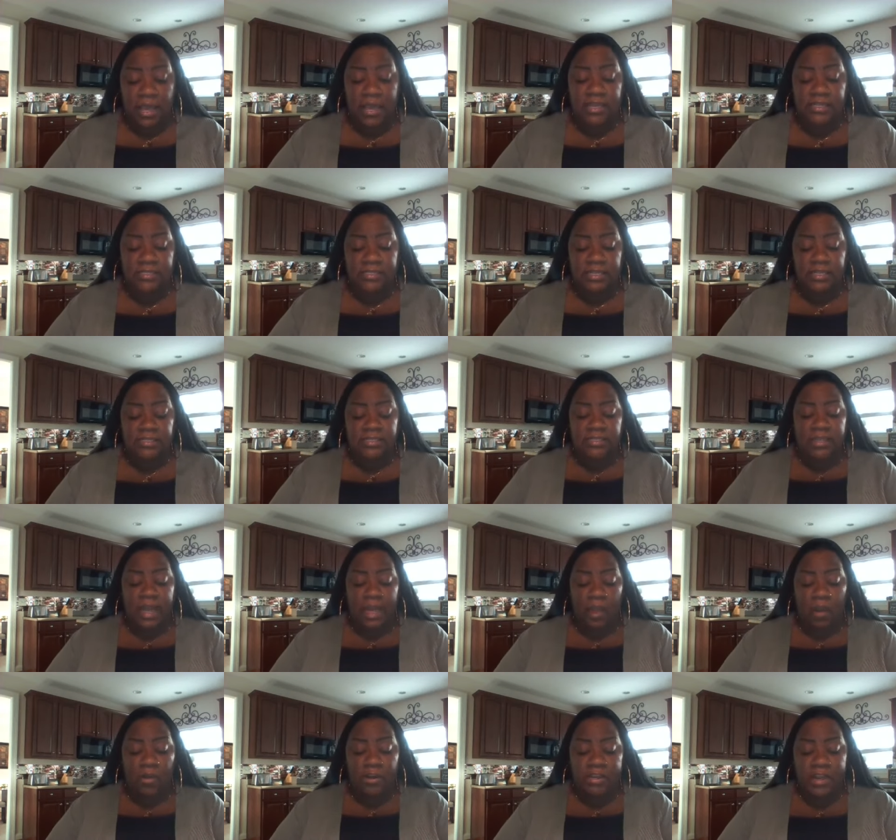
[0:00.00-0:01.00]
He says,
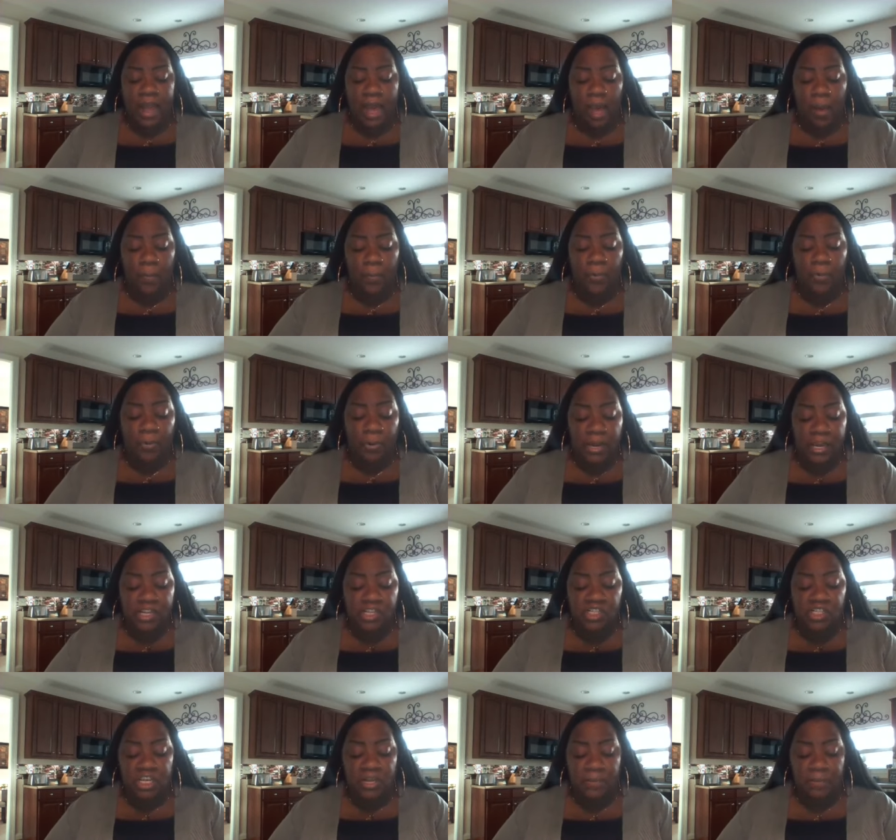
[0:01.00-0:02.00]
they are now
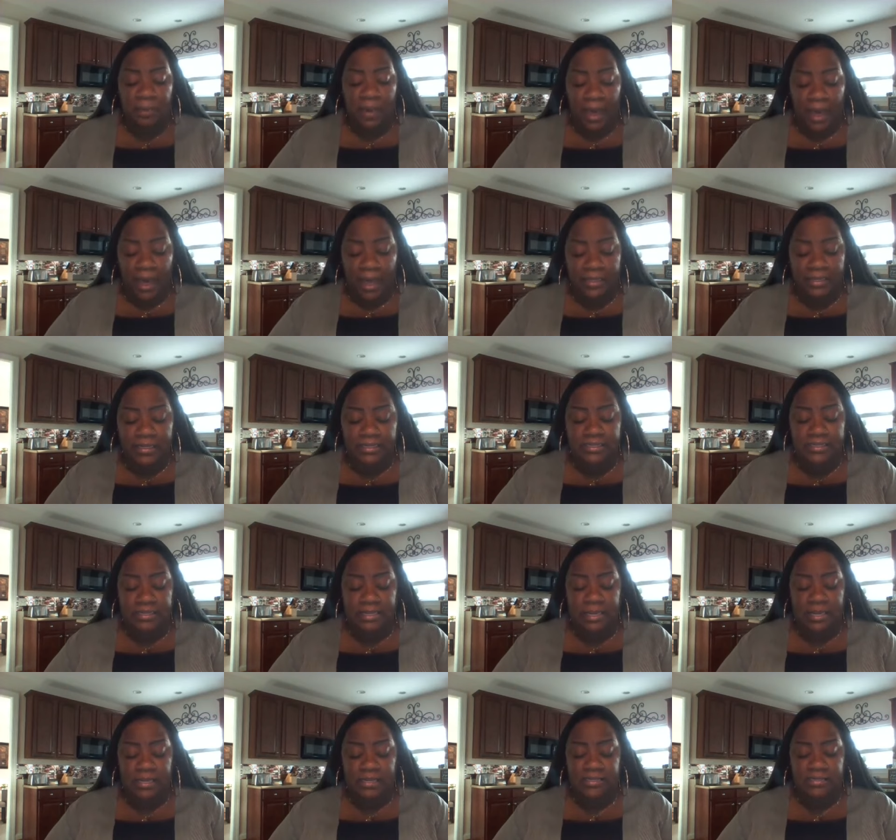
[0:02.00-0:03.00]
preaching
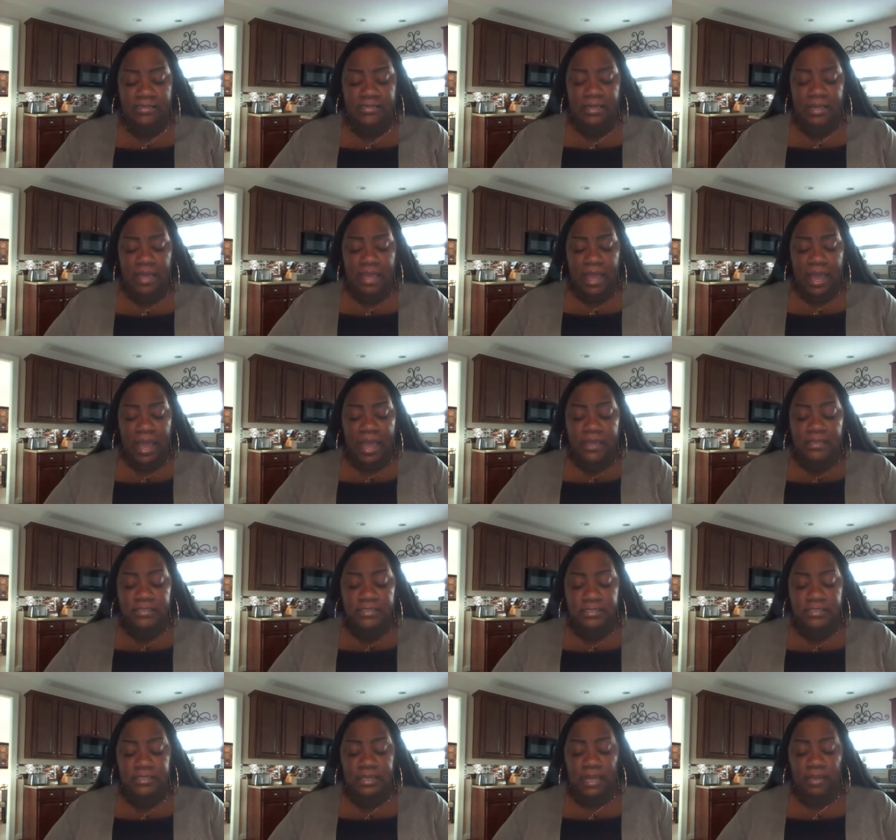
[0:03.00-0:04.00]
politics
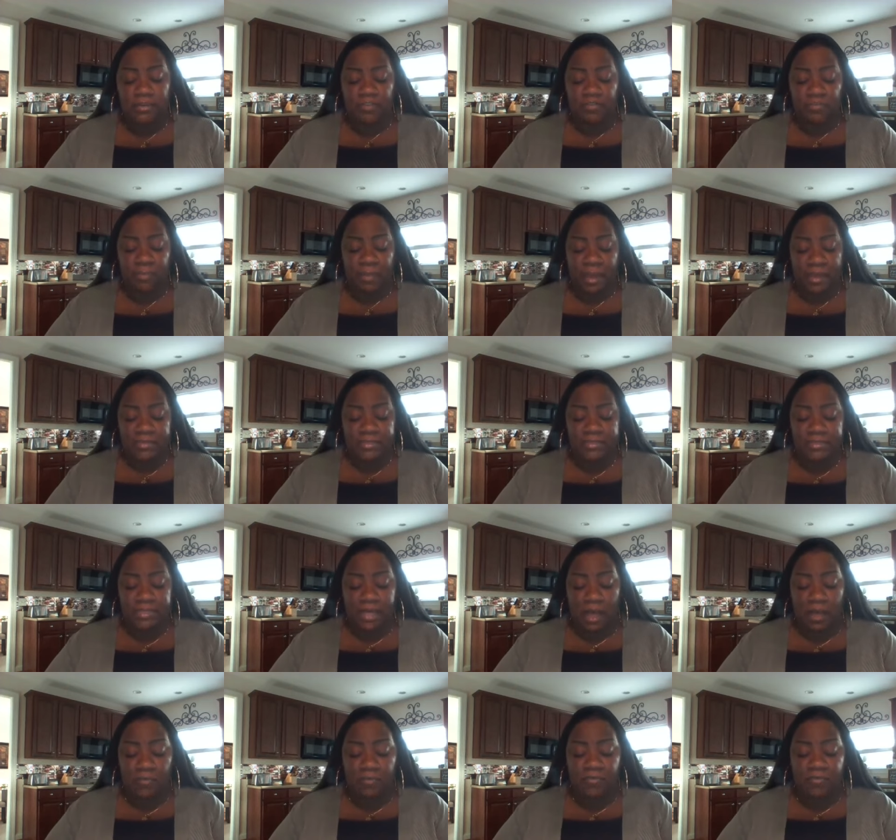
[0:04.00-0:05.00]
instead of my
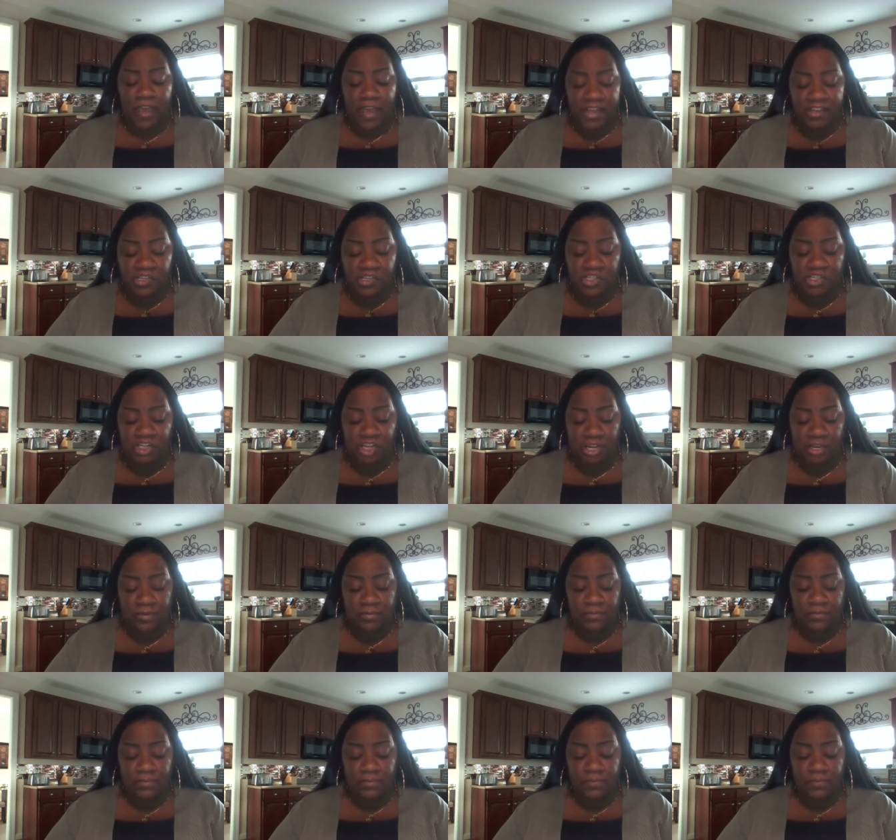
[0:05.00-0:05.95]
salvation.